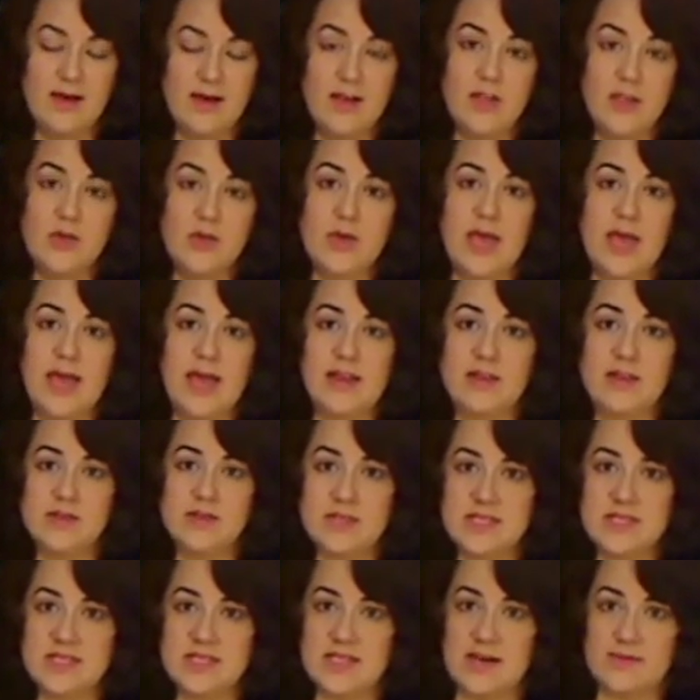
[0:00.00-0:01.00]
You can use
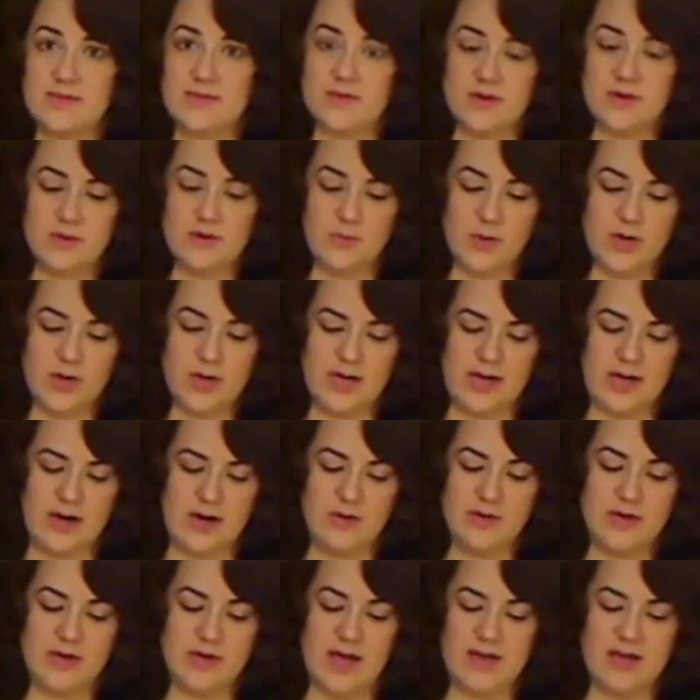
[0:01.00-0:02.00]
a snuffer to put it
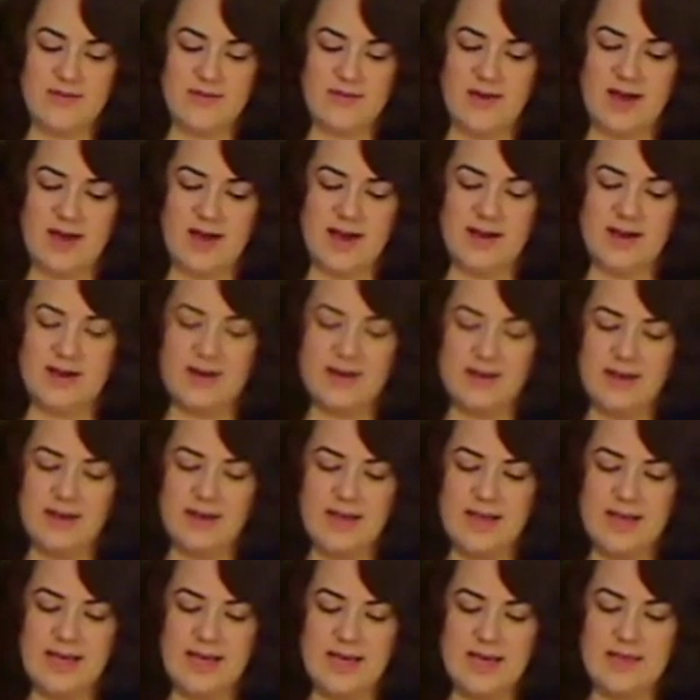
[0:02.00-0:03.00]
out. I find
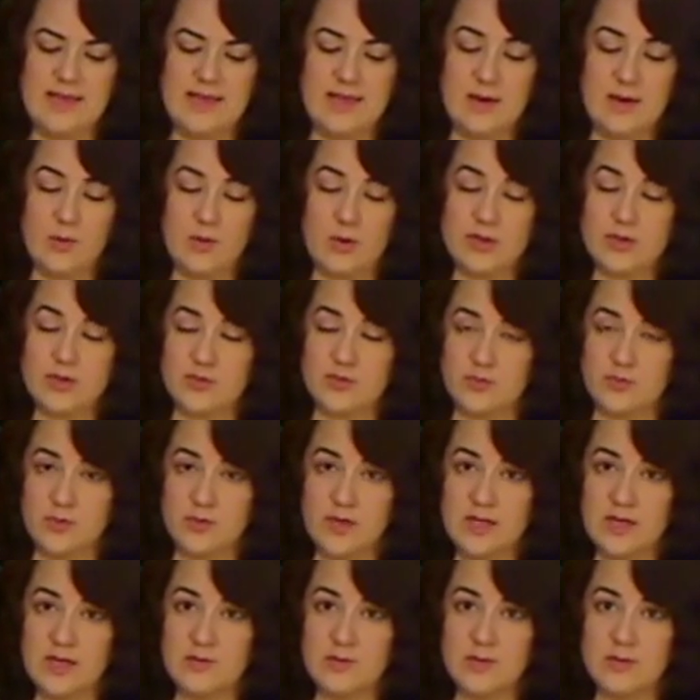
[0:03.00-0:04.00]
that it works
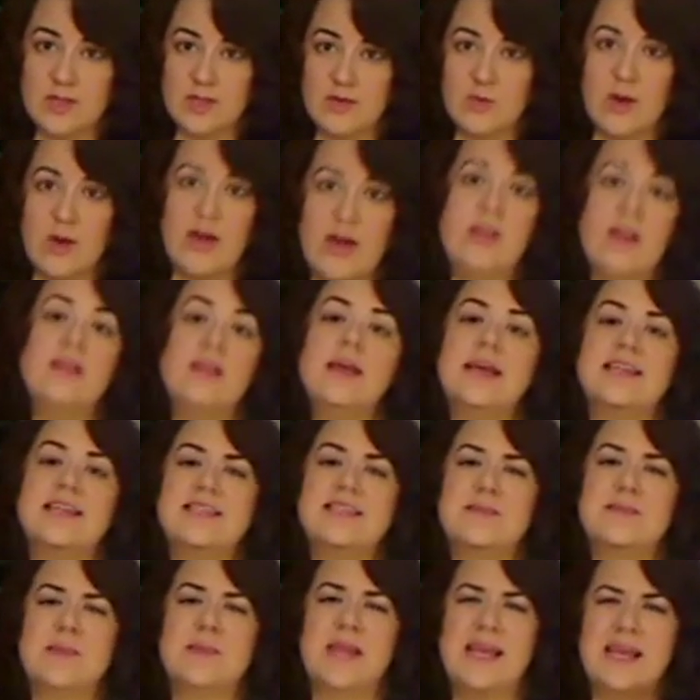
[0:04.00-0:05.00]
really, really well,
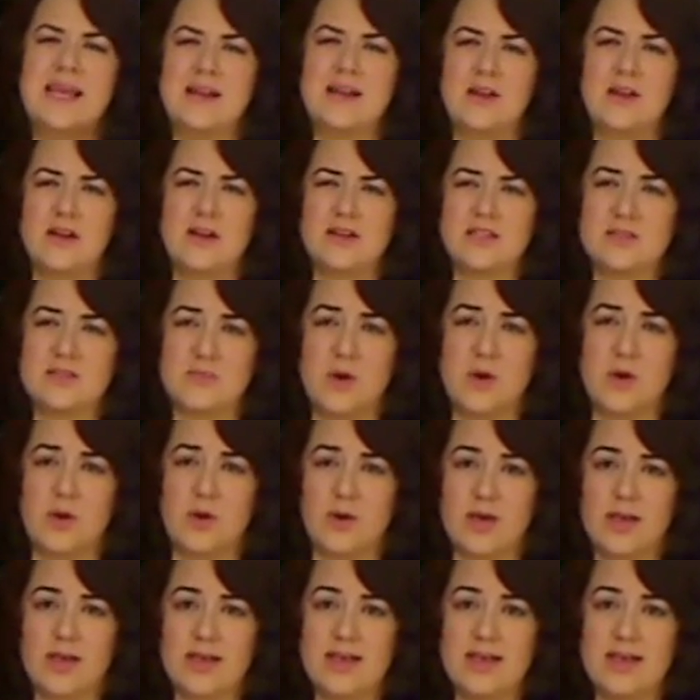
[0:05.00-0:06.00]
except that I get a lot of
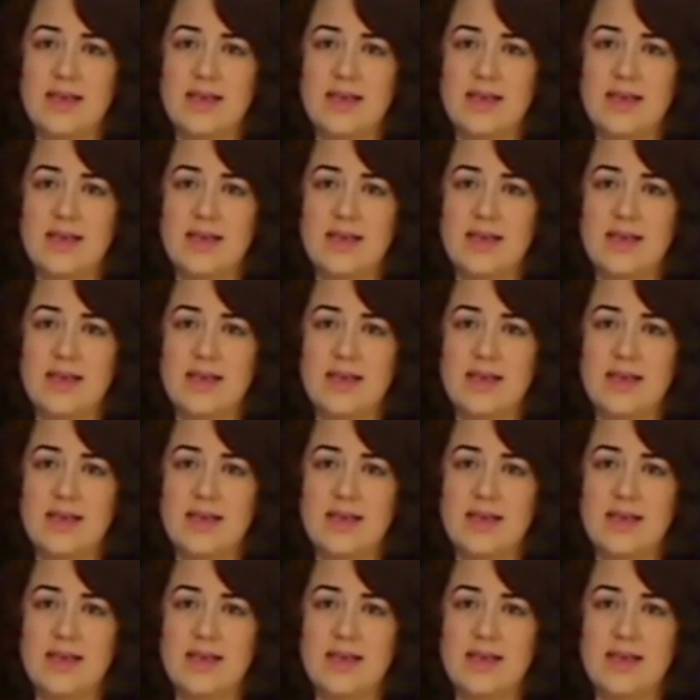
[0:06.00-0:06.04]
smoke.